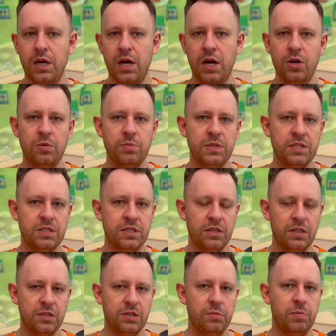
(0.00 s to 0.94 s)
army
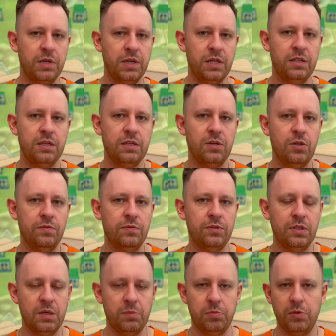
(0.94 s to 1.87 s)
still at the beginning of
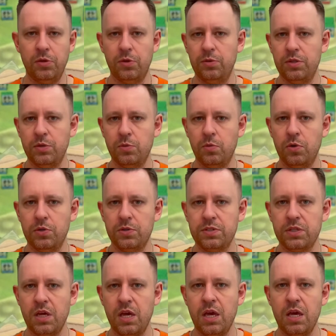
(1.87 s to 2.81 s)
the Napoleonic
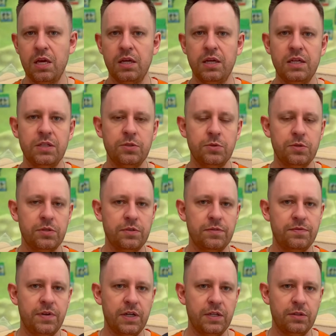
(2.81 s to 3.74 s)
Wars, into the
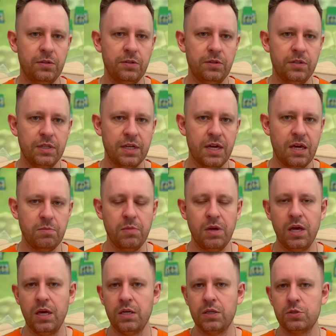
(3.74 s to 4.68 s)
final game.
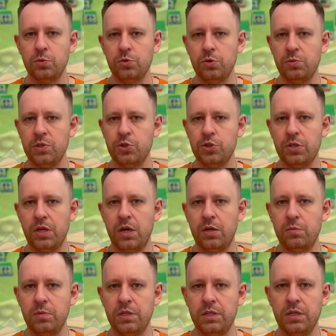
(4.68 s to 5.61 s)
So the Russian
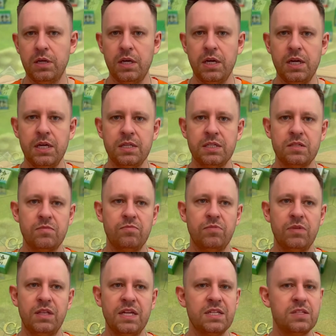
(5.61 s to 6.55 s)
army is
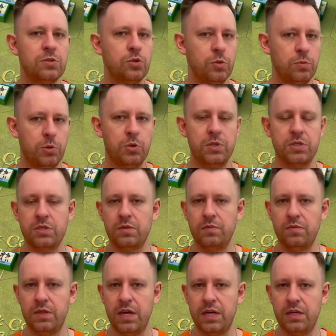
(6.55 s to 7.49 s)
less numerous
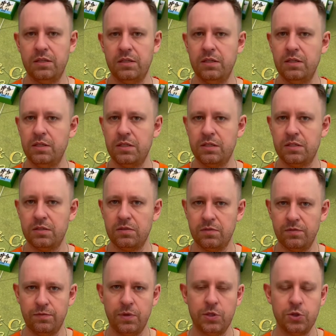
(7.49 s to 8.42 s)
than its
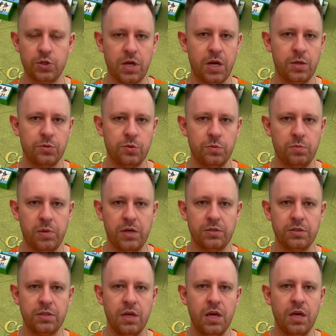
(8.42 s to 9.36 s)
French counterpart.